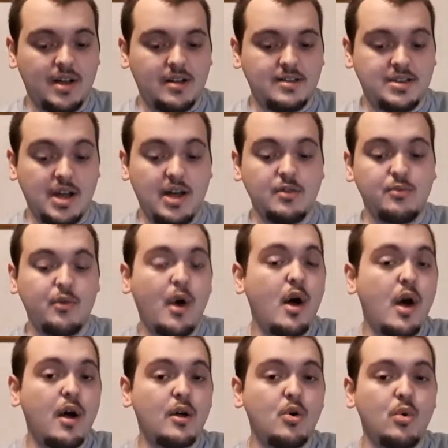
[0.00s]
done
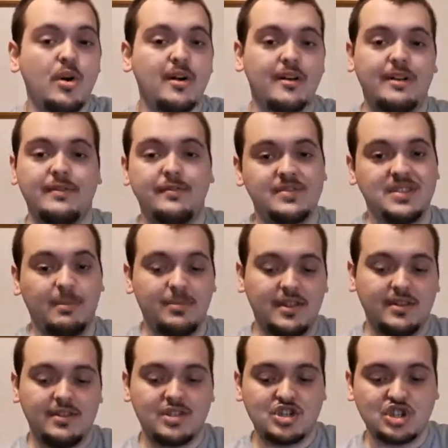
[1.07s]
wrong or if something
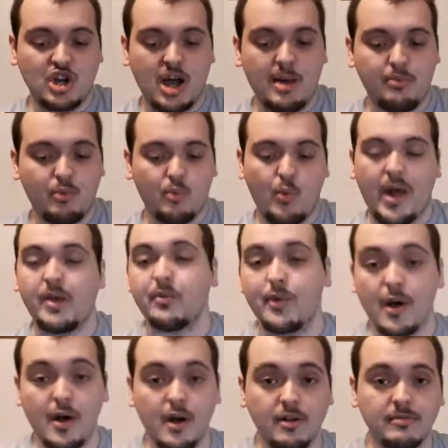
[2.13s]
in the shop went
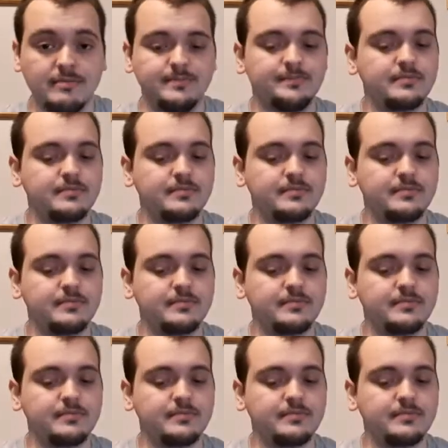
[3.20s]
wrong.